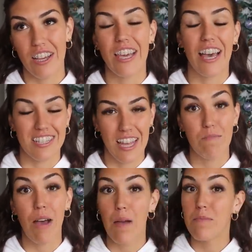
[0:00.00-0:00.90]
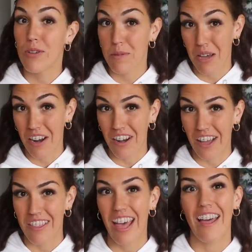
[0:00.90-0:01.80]
Yes, I'm doing better
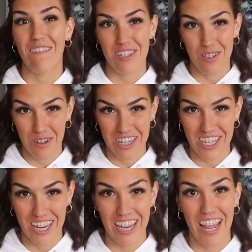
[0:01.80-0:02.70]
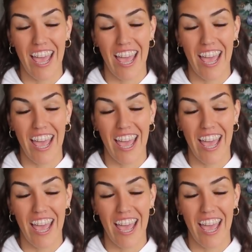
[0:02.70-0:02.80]
now. That was the question.